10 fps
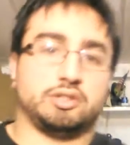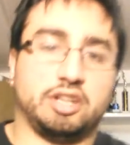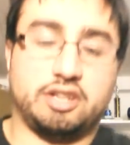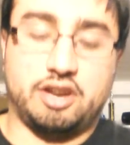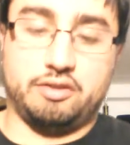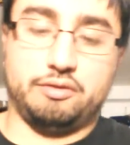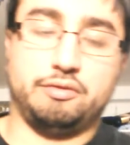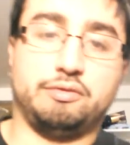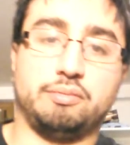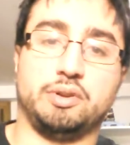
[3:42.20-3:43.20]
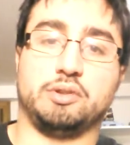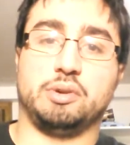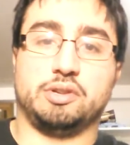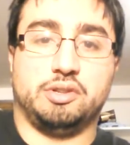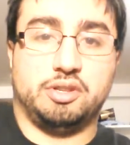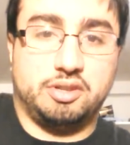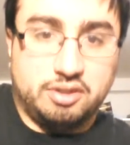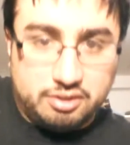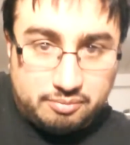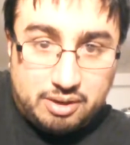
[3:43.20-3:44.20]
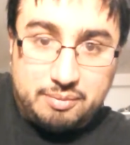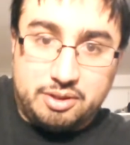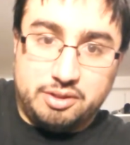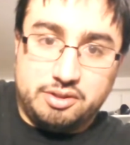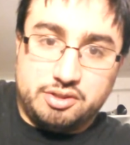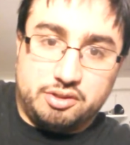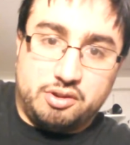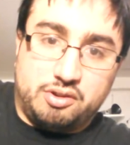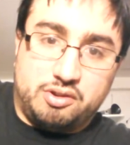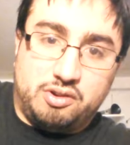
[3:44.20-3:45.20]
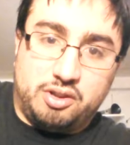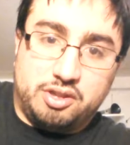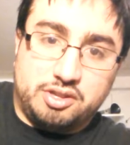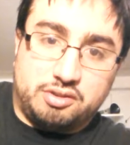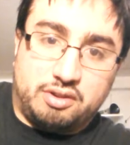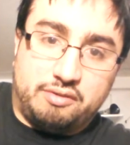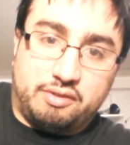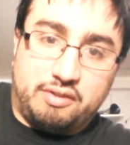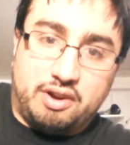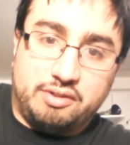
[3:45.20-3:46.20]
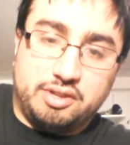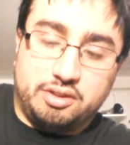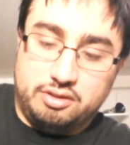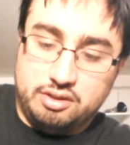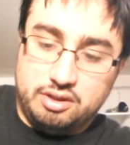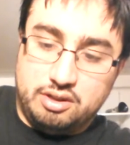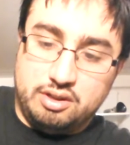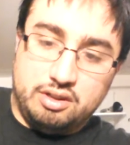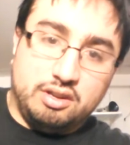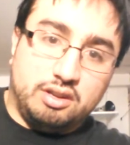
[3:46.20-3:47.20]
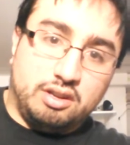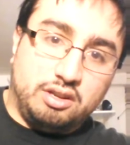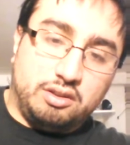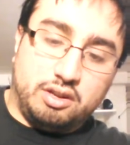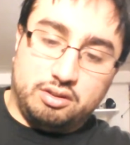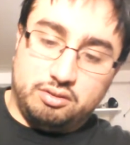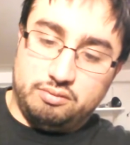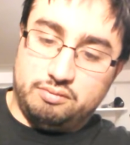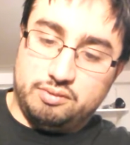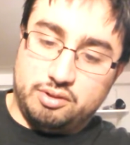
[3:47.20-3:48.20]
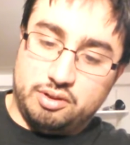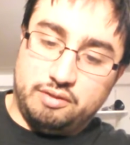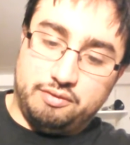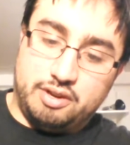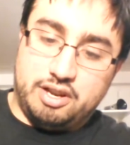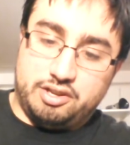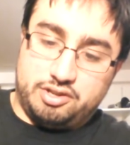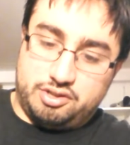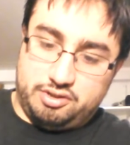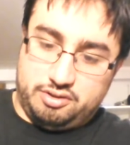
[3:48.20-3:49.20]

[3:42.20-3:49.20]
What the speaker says: take care of pretty quickly. My method is to go like this around it, and you get all that flash.